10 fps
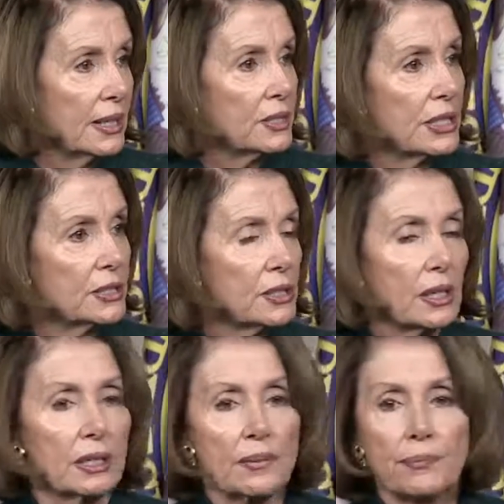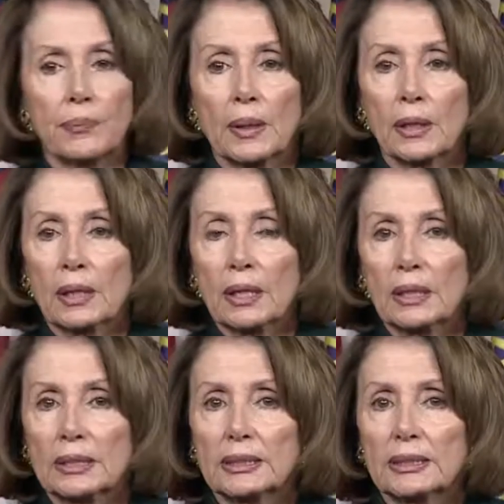
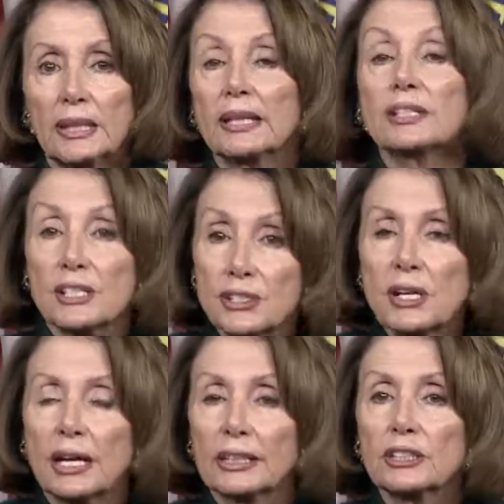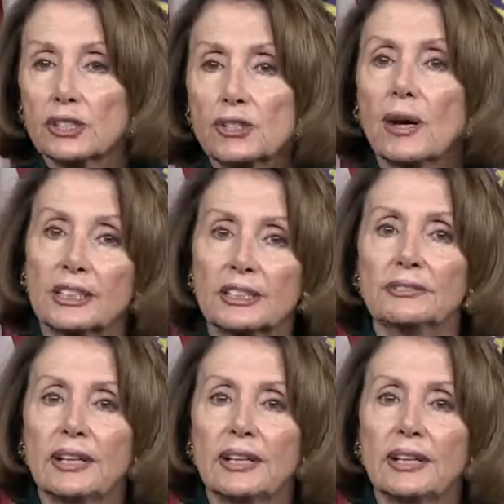it's not constructive,